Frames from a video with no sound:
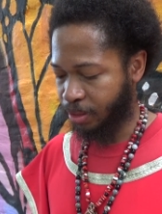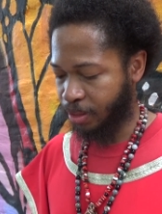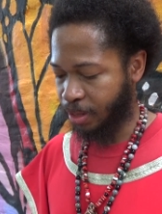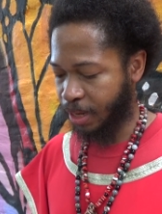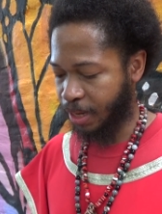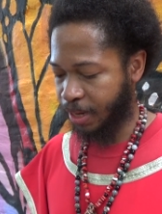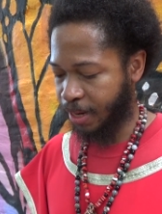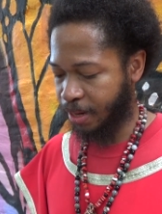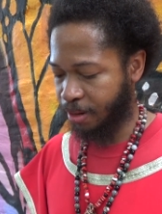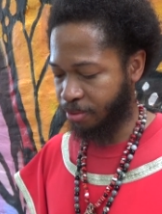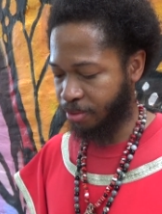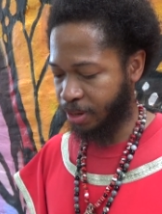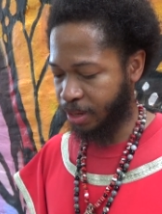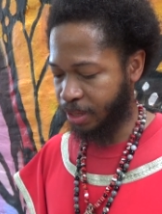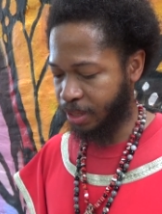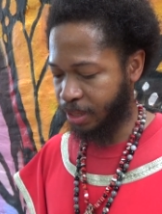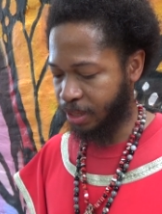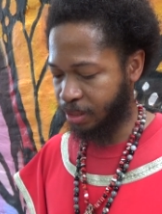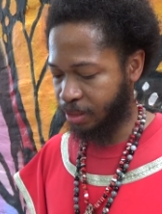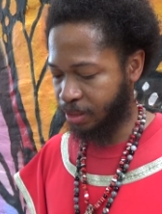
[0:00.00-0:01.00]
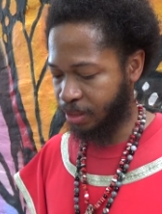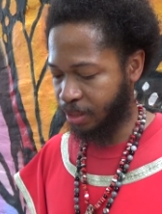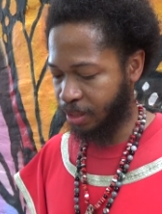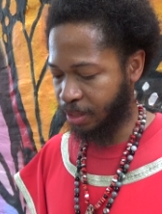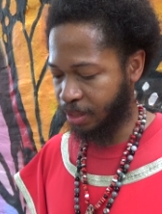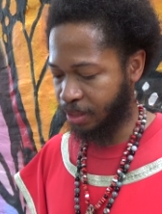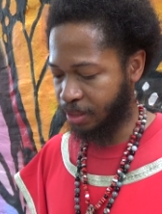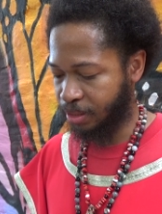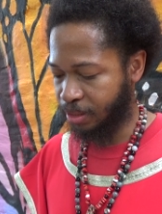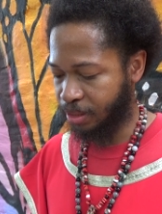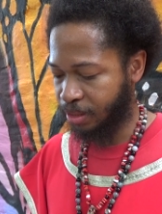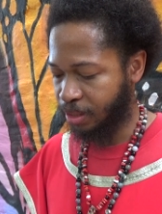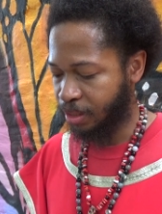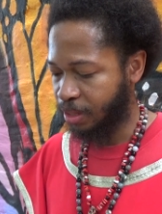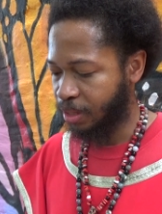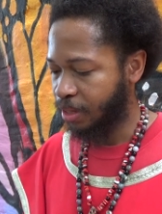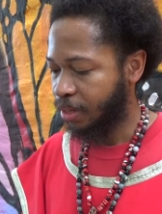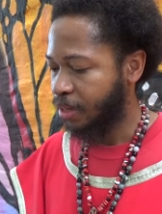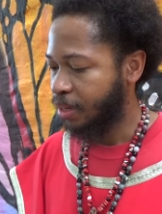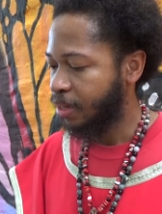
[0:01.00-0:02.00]
I got it right here. It says
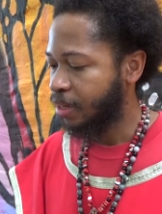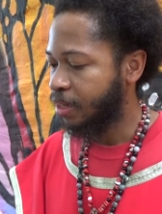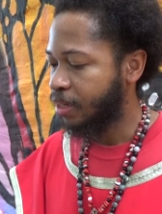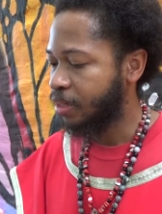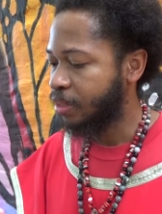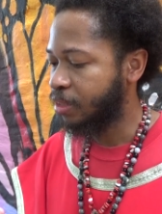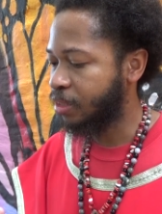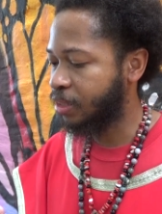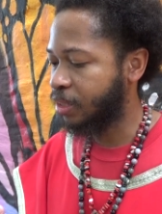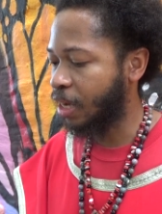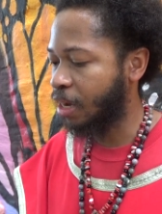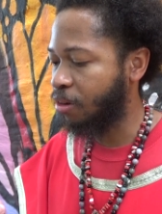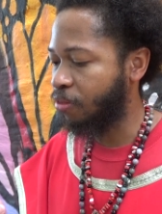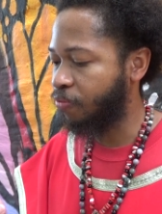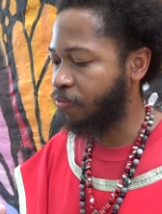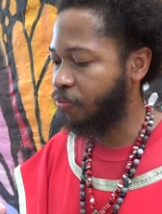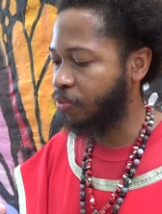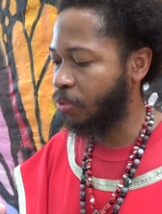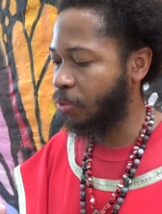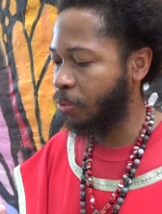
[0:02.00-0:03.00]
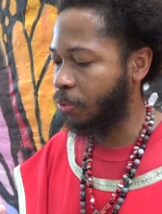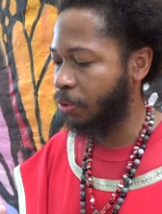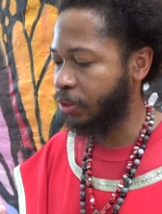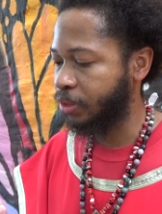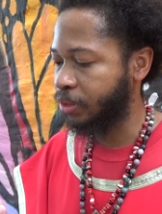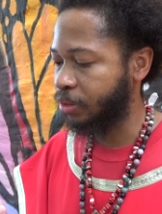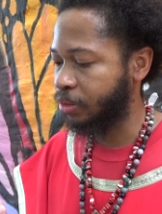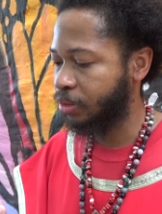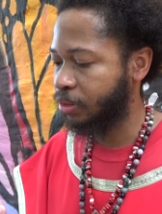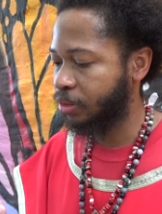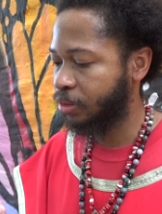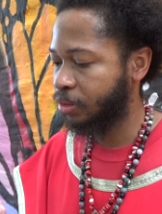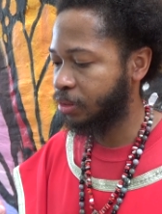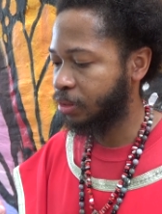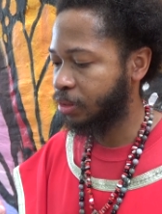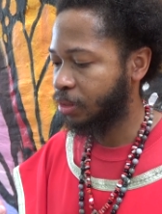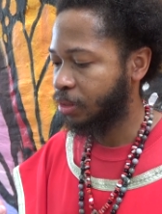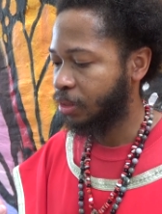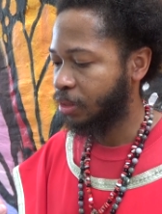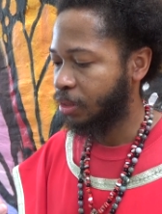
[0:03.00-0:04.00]
South Floridans.
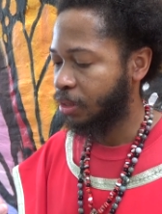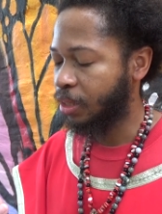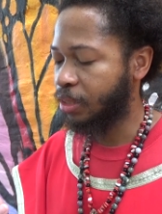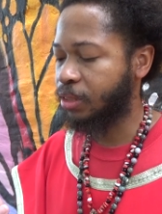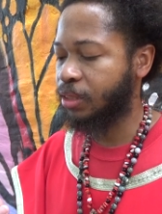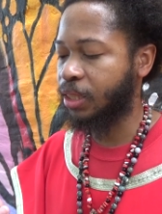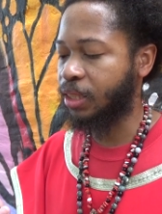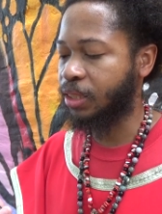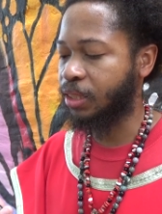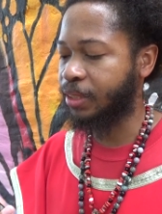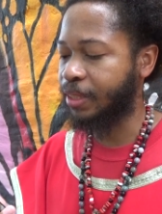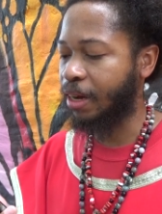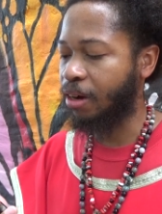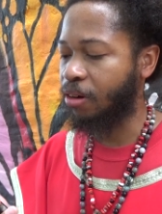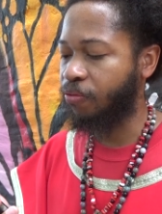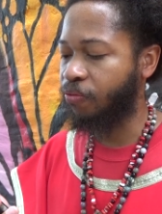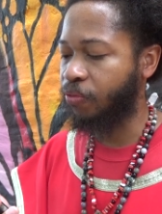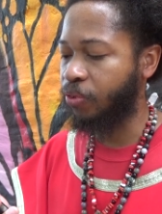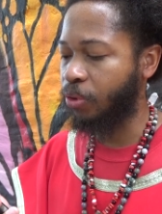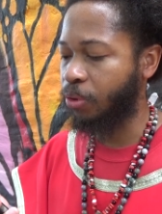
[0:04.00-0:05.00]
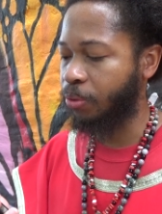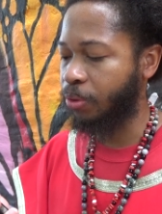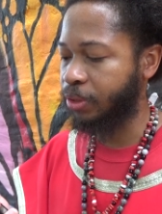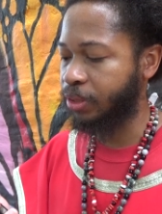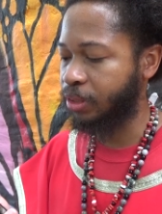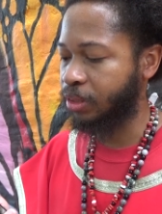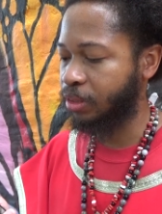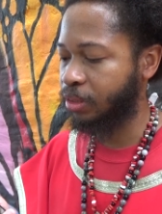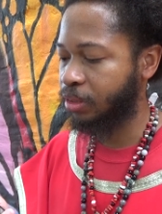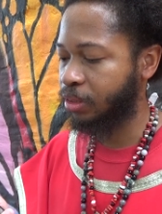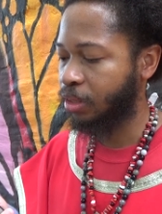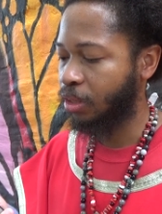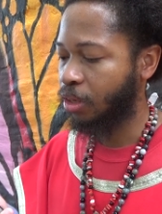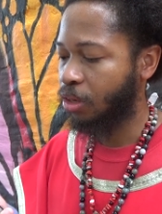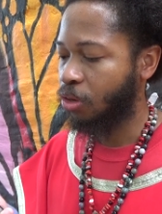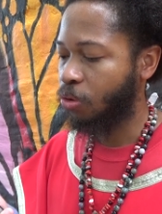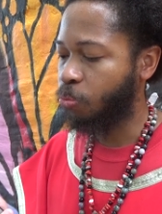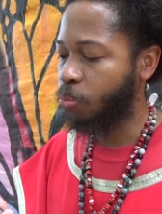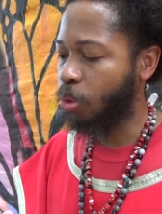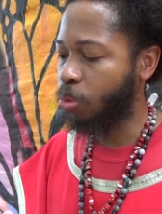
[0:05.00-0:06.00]
It says South Floridans
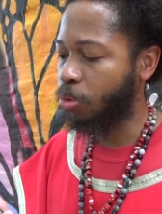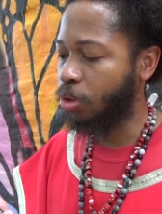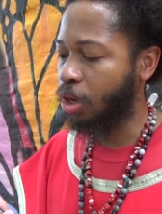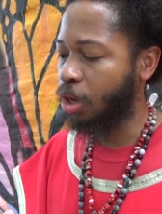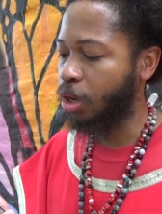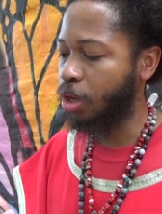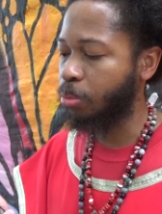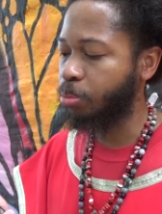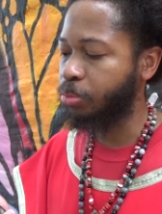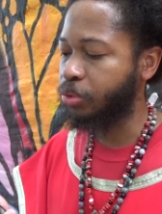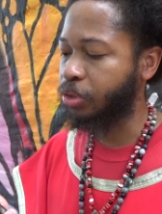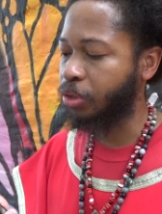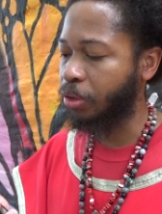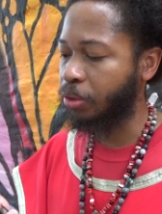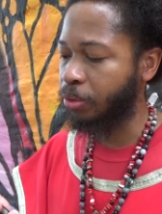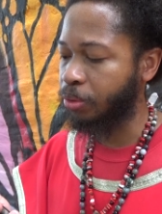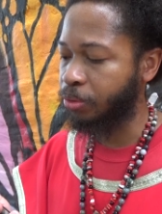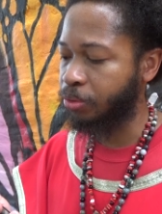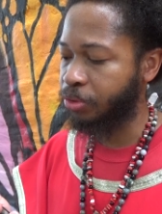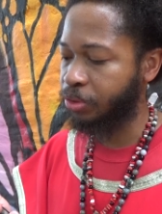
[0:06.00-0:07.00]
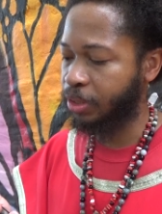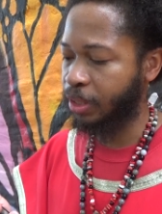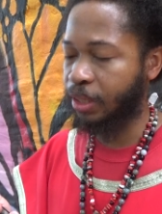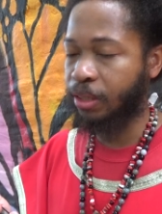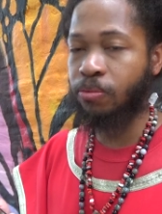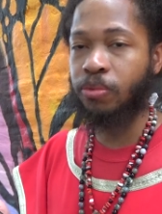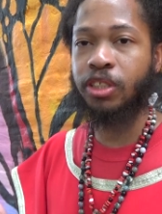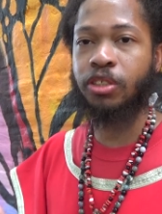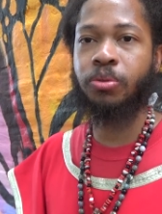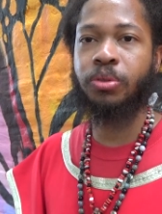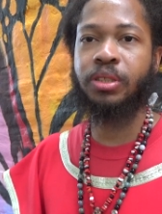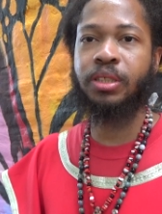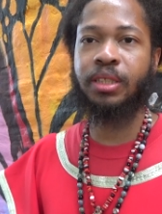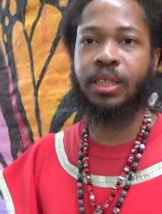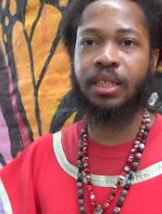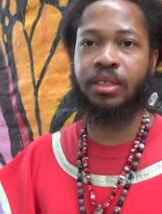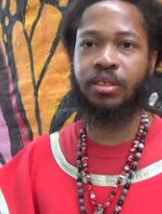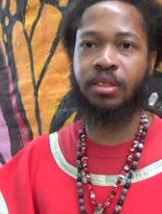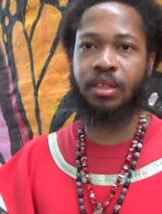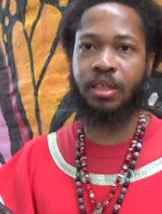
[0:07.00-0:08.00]
woke up Thursday, which was
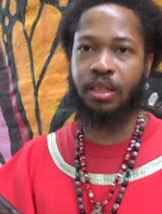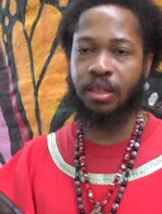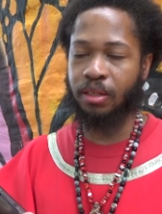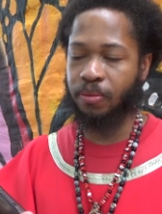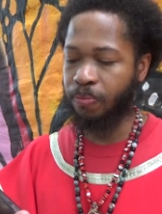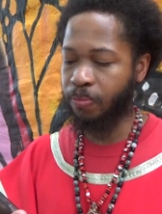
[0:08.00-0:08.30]
yesterday.